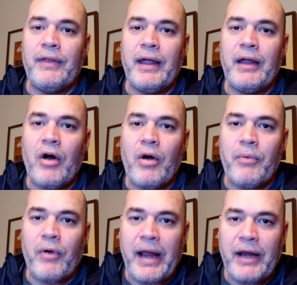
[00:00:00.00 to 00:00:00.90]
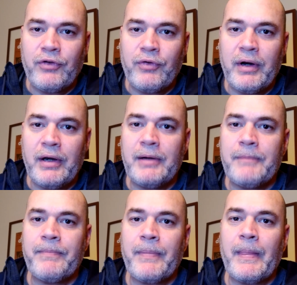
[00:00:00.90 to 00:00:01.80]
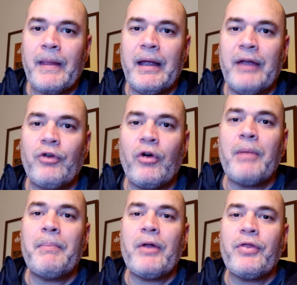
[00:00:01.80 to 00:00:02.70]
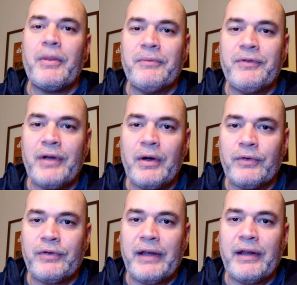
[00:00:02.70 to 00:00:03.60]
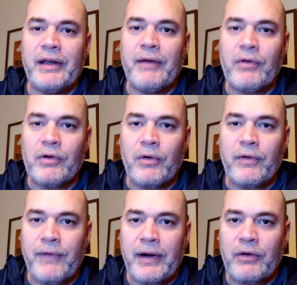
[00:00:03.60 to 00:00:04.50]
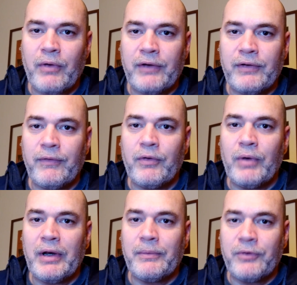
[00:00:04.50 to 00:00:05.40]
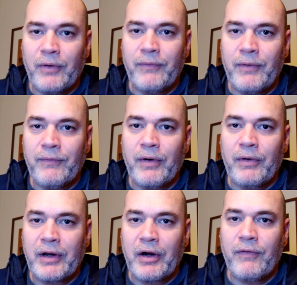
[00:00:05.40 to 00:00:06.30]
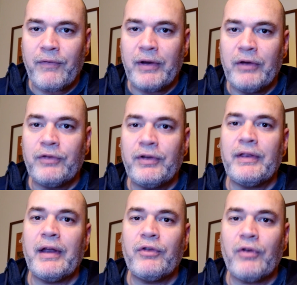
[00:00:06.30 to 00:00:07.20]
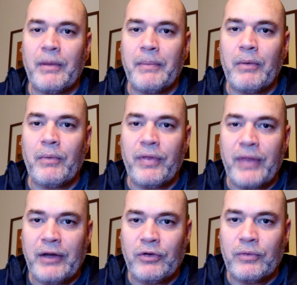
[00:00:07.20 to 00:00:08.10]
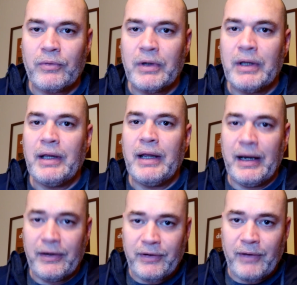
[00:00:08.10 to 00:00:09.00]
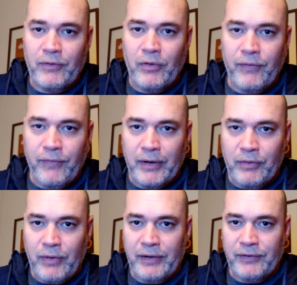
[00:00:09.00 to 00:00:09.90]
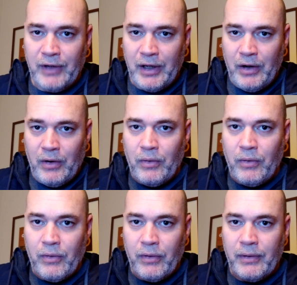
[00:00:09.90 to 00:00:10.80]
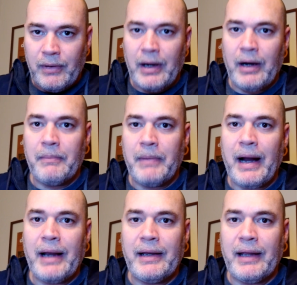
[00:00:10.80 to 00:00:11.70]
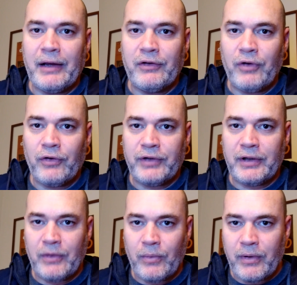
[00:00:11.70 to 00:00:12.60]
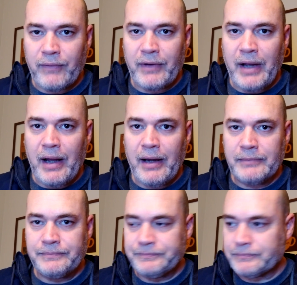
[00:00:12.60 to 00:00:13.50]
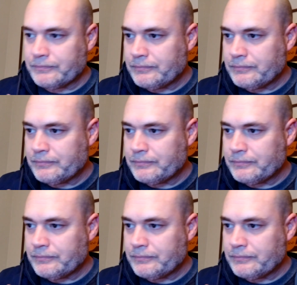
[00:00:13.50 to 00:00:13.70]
They harbor hatred. It's all about themselves, and they never glorify Christ. If you really observe them very carefully, you see that it's all about what they do. And instead of glorifying Christ or highly exalting the word of God,